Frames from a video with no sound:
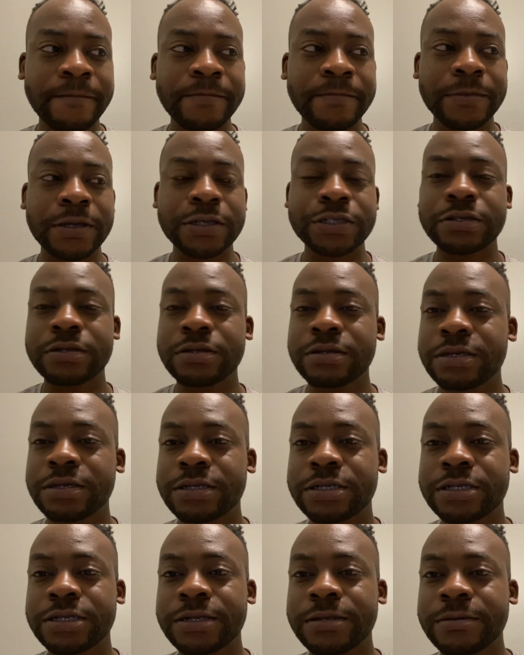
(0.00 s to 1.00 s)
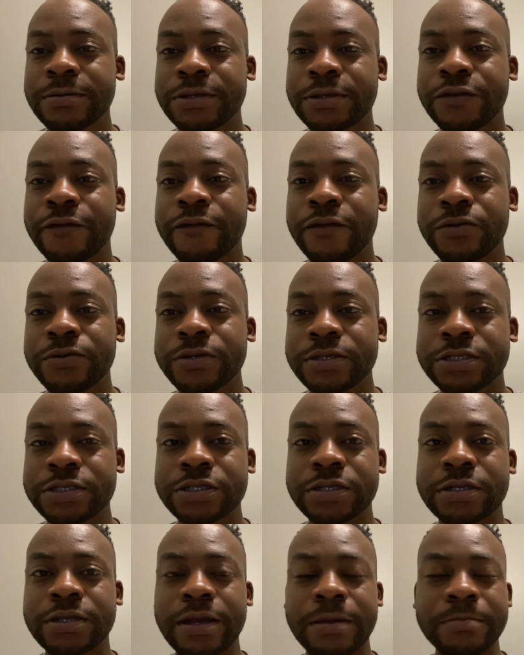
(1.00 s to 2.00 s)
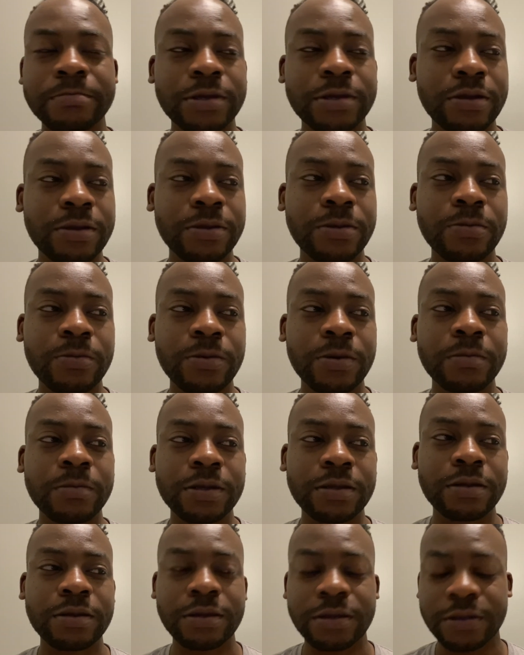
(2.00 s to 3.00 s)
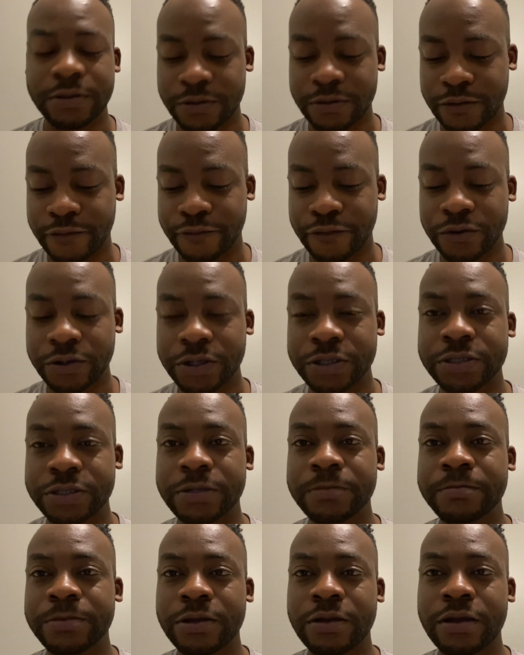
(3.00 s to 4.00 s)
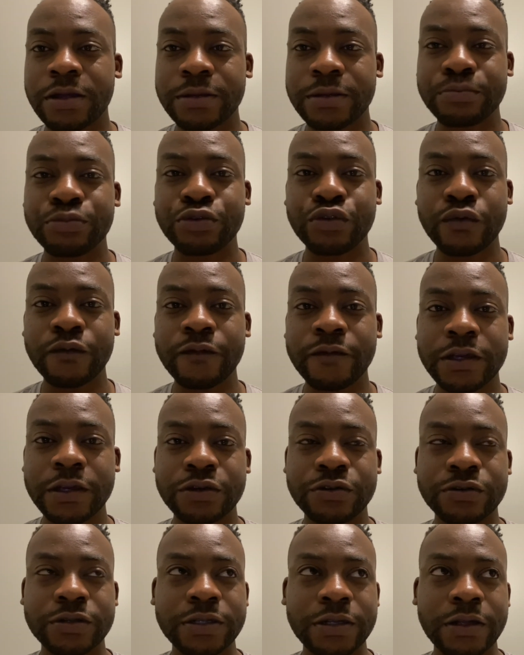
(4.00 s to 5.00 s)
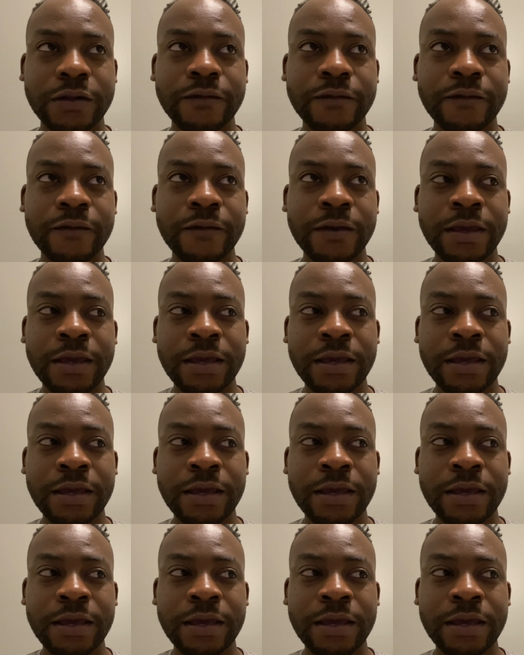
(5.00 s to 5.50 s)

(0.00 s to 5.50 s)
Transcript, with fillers: it shouldn't it shouldn't your focus should not be on the woman focus should be on improving yourself.